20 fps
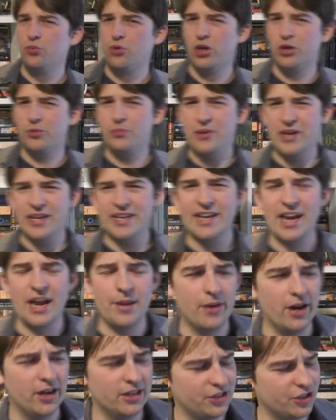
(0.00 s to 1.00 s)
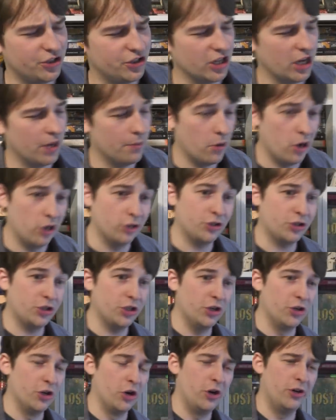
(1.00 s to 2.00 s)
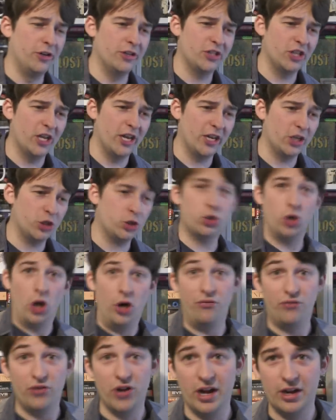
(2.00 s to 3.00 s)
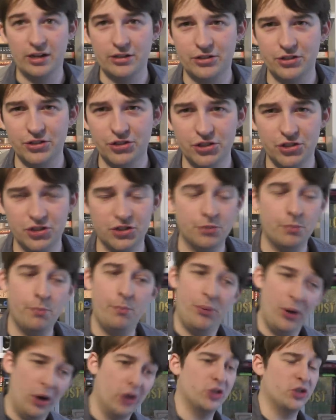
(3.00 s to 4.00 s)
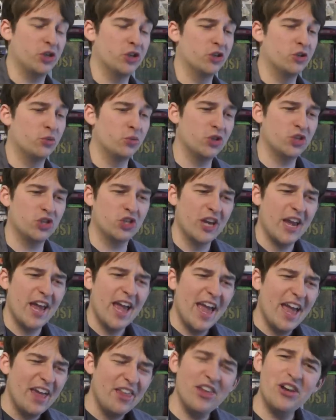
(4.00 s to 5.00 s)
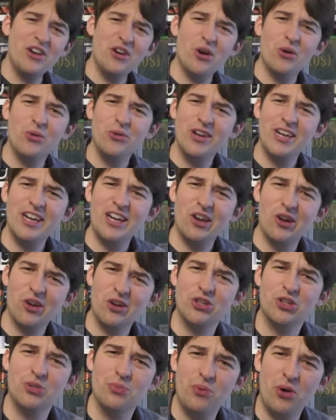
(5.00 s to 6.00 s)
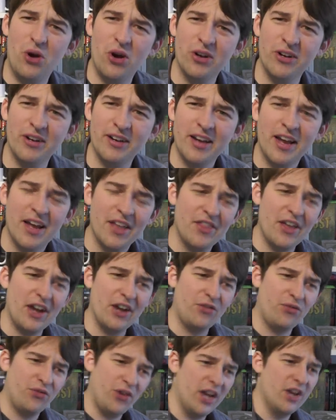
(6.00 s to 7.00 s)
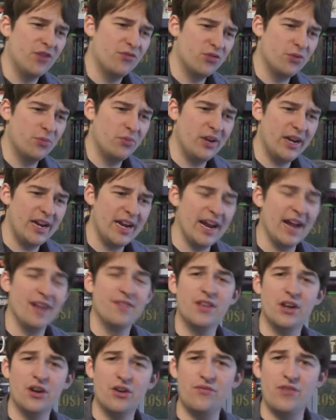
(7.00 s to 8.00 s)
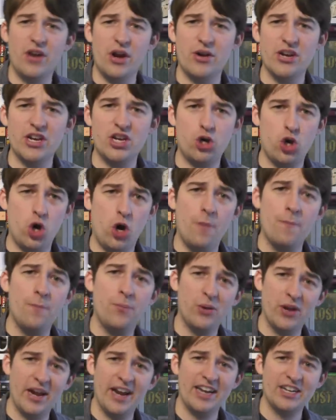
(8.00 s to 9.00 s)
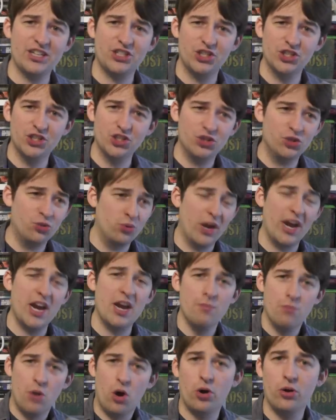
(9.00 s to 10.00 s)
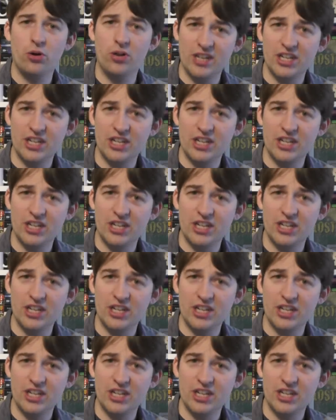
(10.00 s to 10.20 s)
world, big game hunters are mostly known as like trophy hunters and poachers, which they're not really looked upon that favorably and they're a very complex and grey moral